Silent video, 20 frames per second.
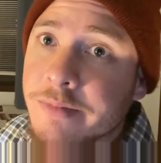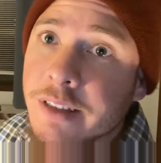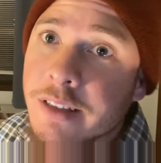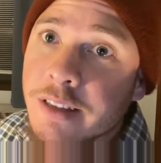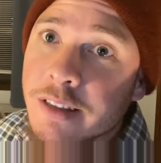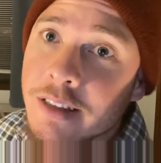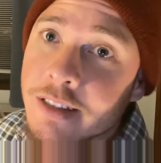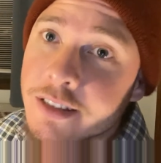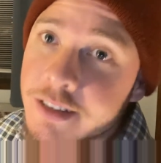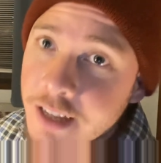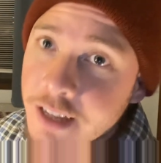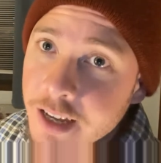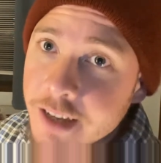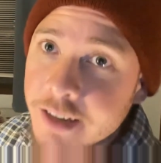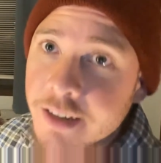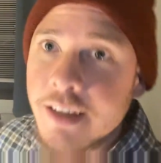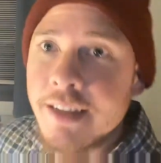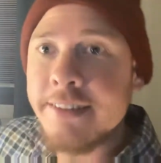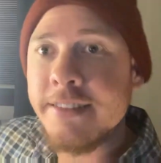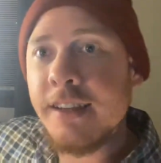the sun
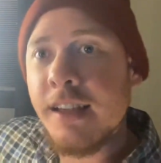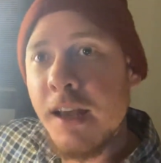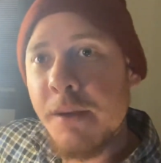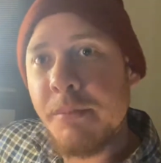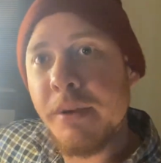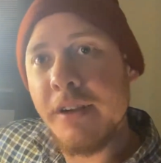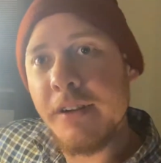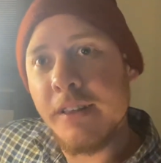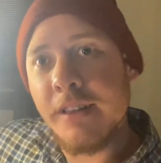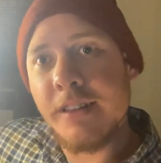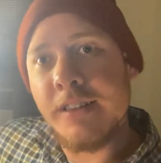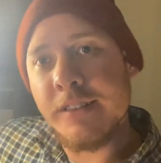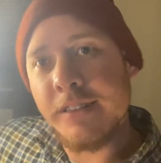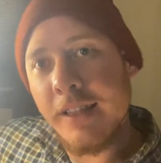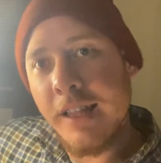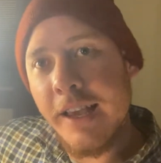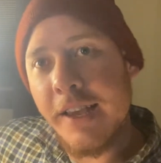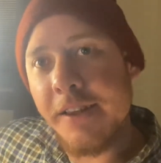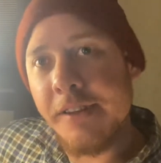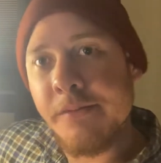is a lot bigger than this
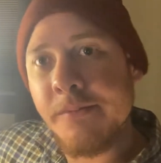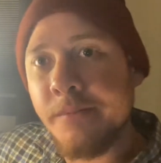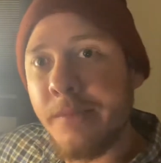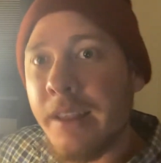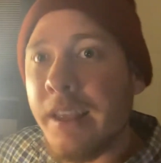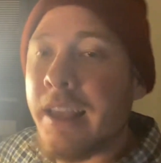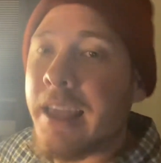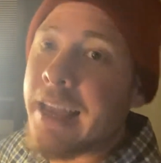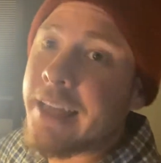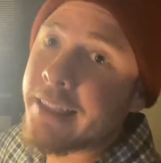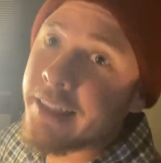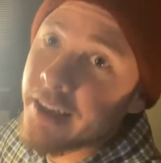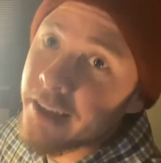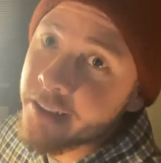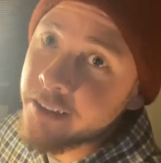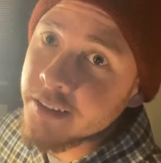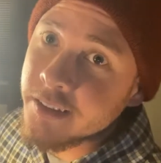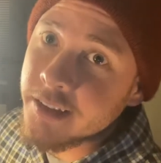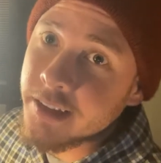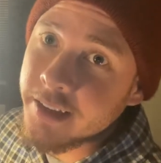light. And the other
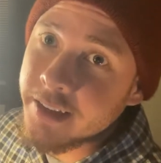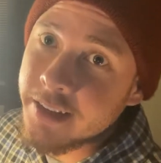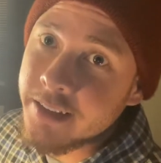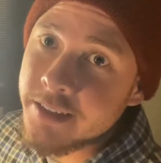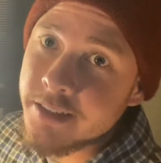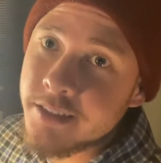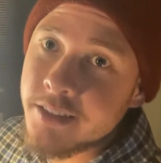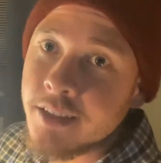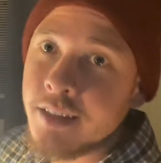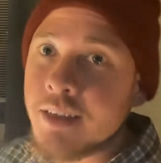thing is,